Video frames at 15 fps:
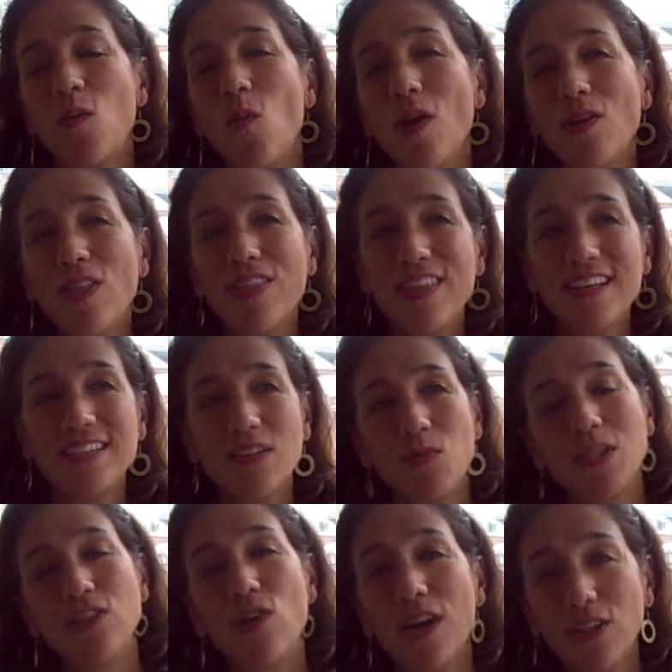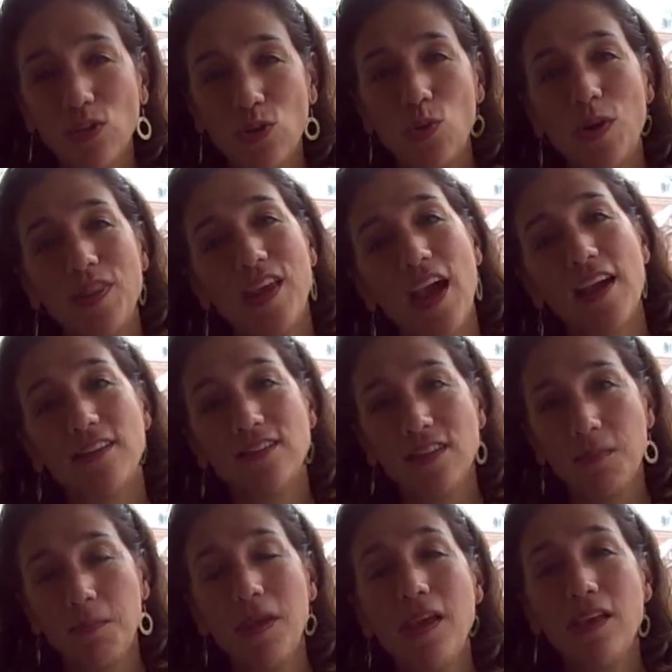One of the things that we try to do at the
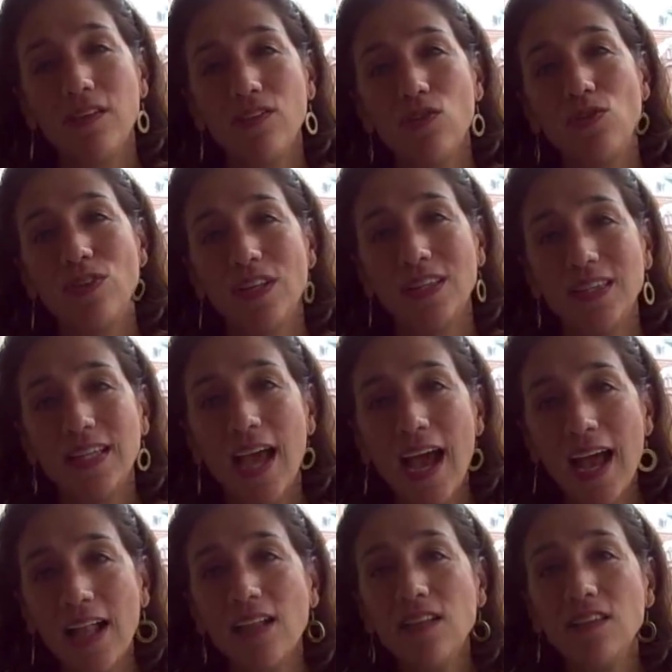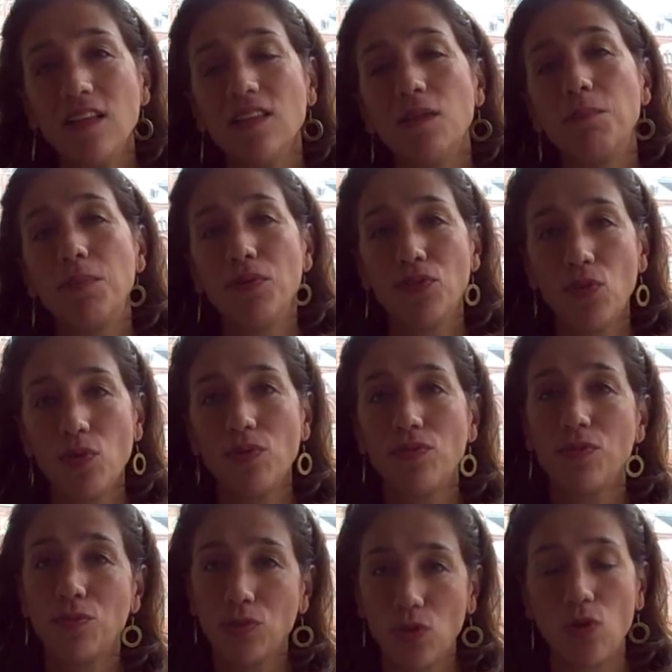ILCP is use the talent and the persona
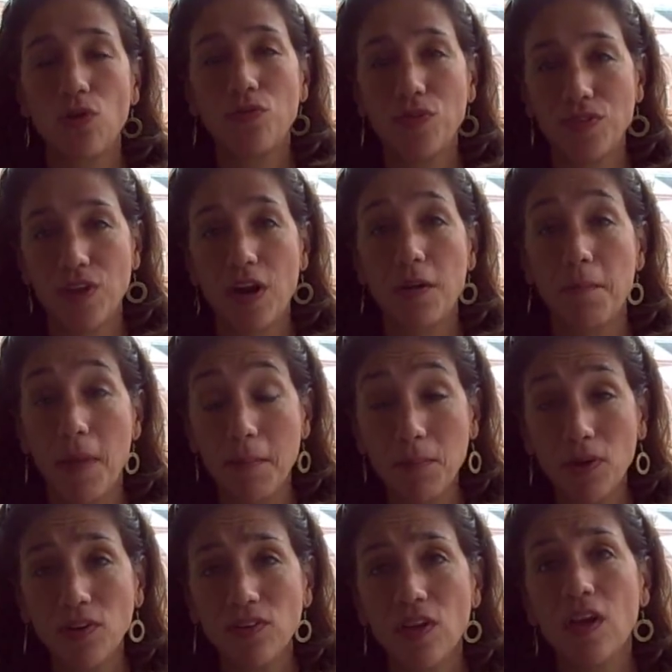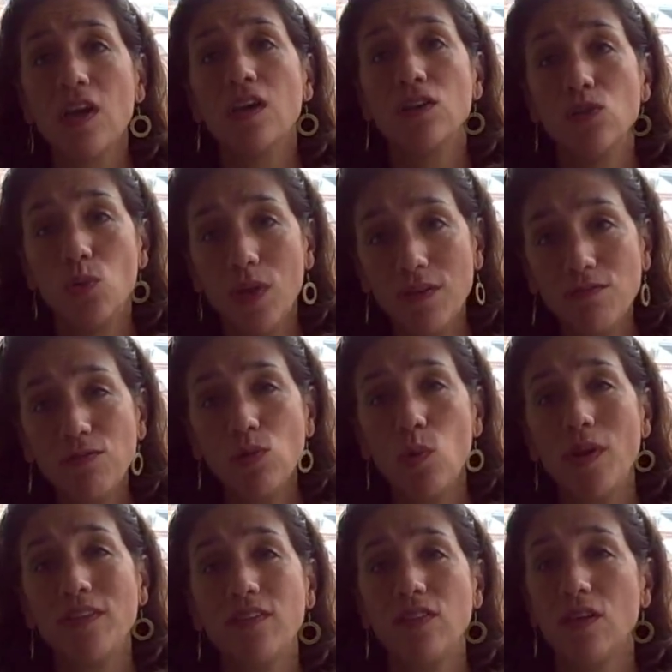of the photographers that are members to
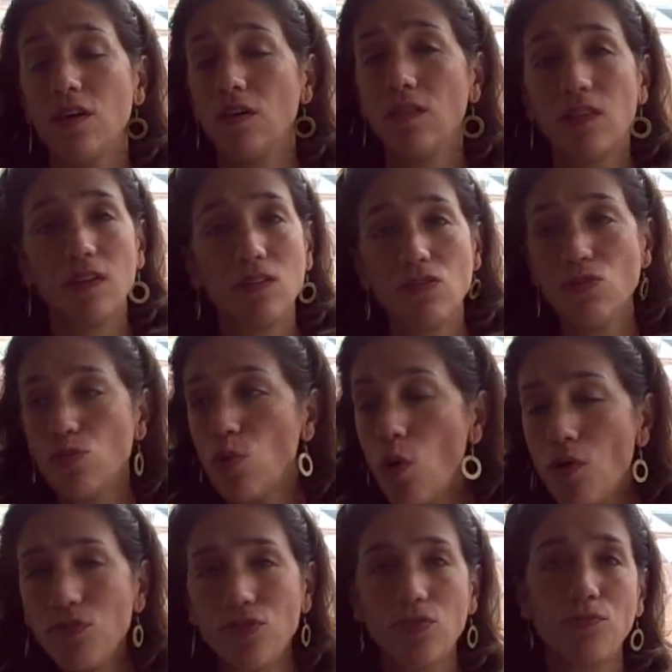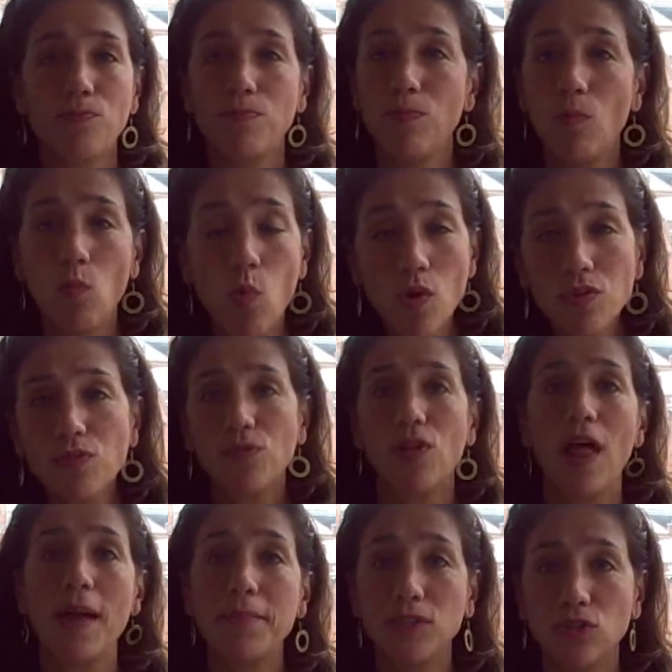influence the troves of
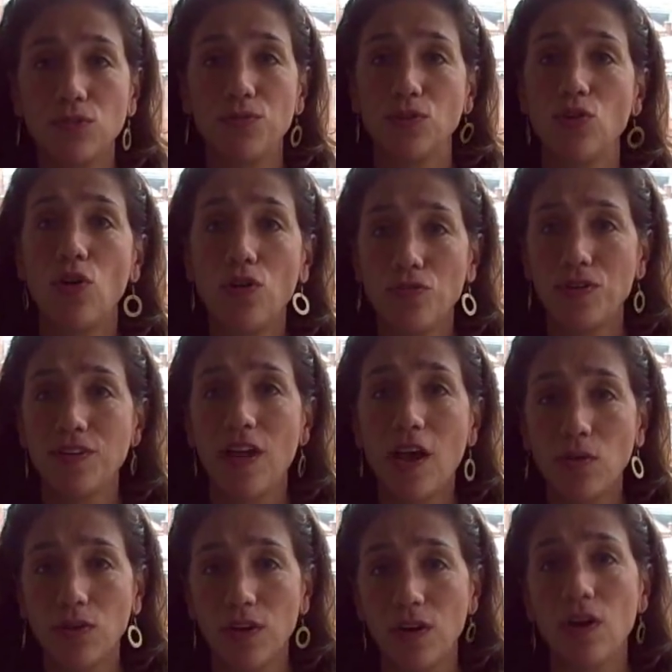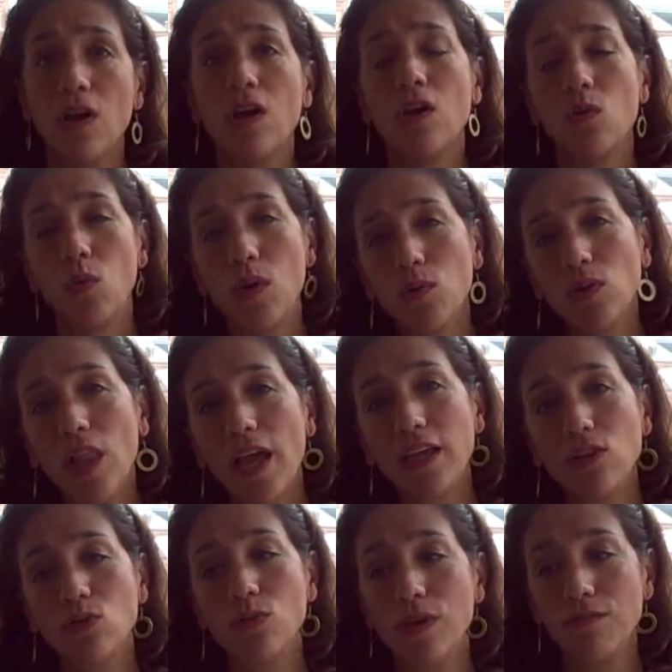wonderful amateur photographers out there. We would
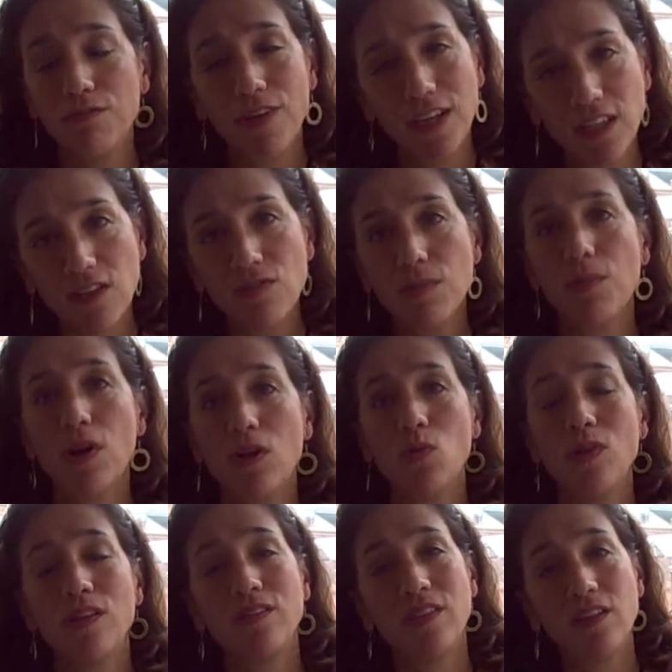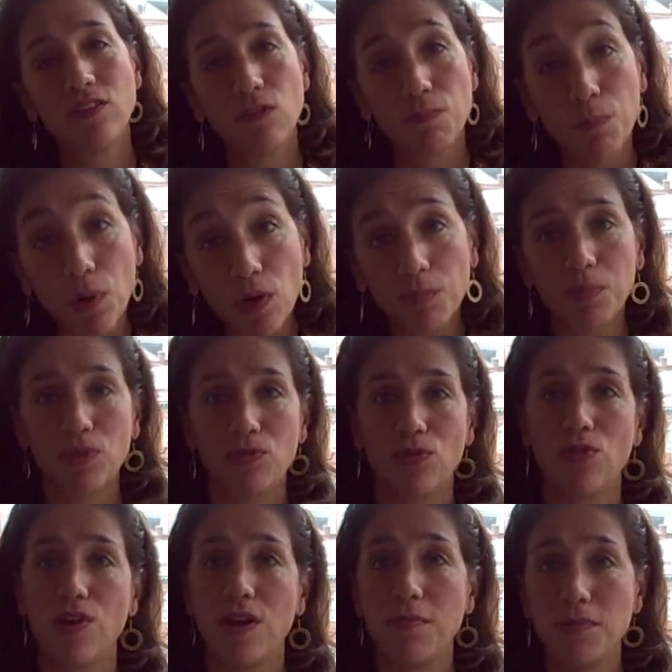like to infect everybody with a sense of purpose
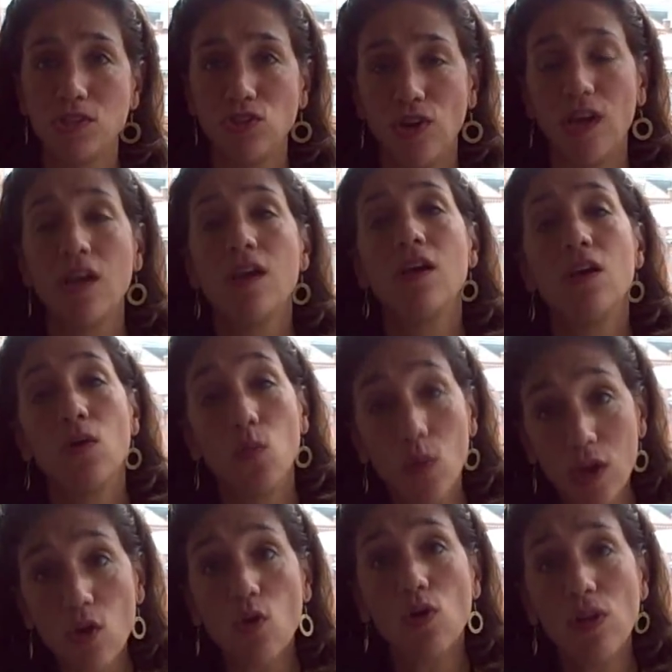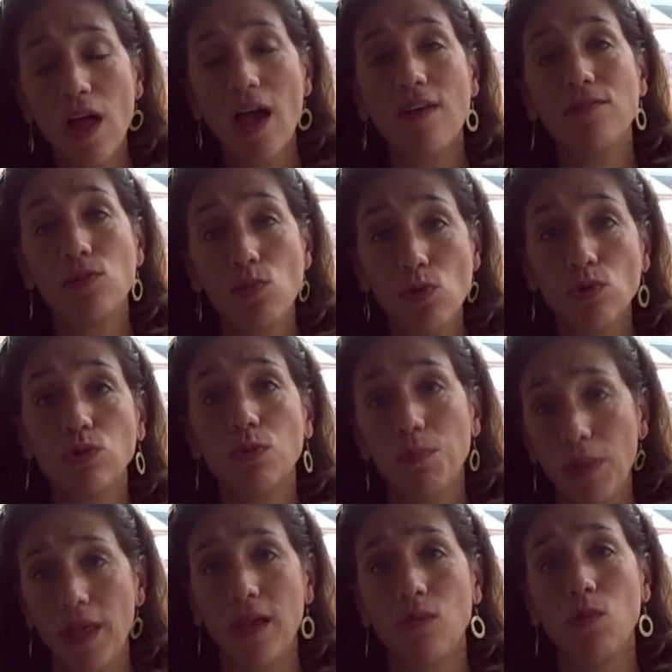for their imagery. We all have a role to
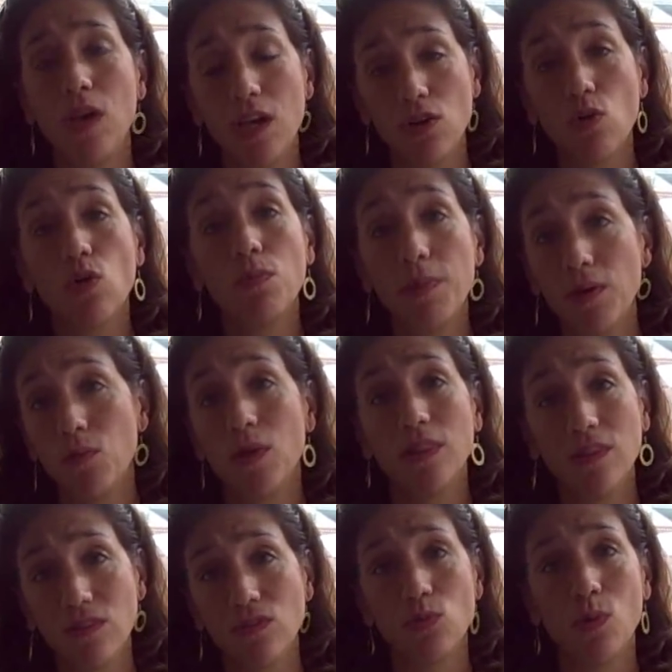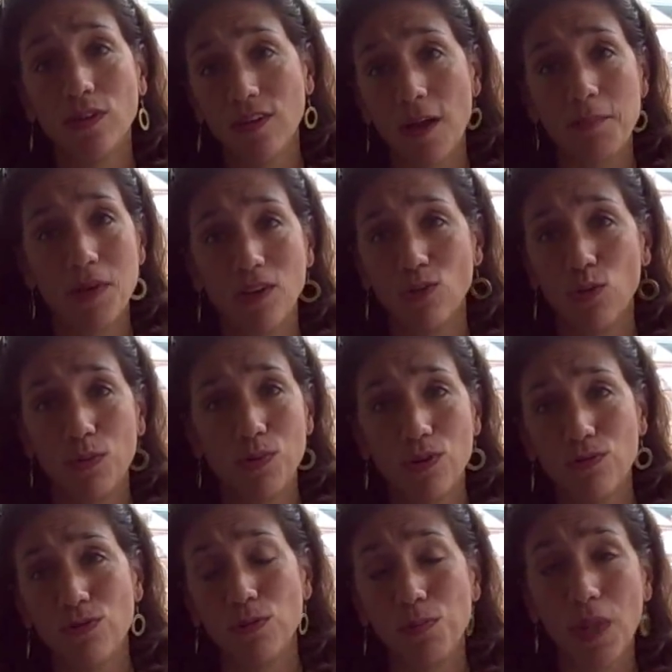play. We can all bear witness to what's happening to our
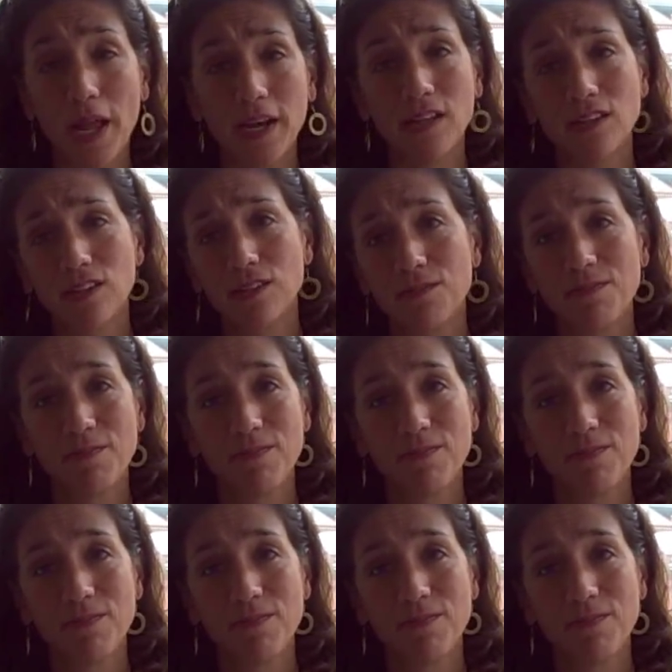beautiful planet.